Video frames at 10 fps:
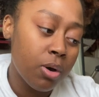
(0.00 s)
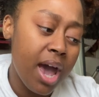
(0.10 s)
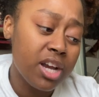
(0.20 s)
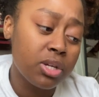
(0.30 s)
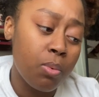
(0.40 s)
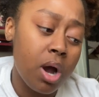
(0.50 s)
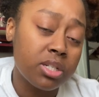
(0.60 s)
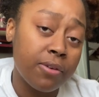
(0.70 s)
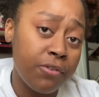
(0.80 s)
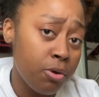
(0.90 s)
I actually
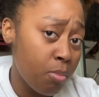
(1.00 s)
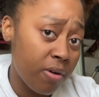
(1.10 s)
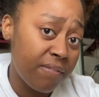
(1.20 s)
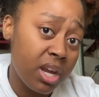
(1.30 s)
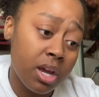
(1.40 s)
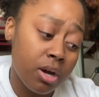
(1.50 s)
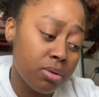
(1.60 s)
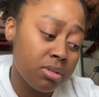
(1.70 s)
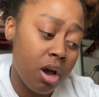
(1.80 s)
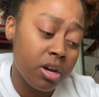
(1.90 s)
watched a few more
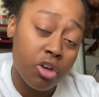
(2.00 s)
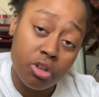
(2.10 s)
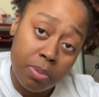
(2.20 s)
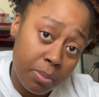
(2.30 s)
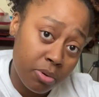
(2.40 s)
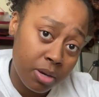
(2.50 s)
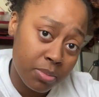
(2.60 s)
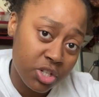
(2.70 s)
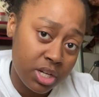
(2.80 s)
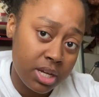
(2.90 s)
videos on other people in their
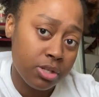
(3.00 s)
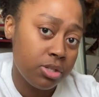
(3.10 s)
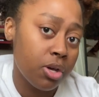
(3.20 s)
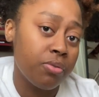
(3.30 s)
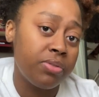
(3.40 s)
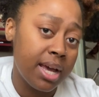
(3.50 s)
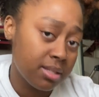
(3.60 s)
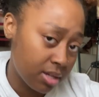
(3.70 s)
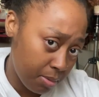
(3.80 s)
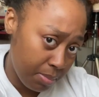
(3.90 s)
machines, so
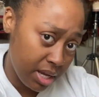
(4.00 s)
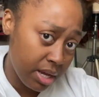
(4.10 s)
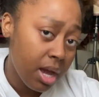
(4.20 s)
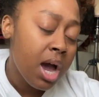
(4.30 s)
that's going to be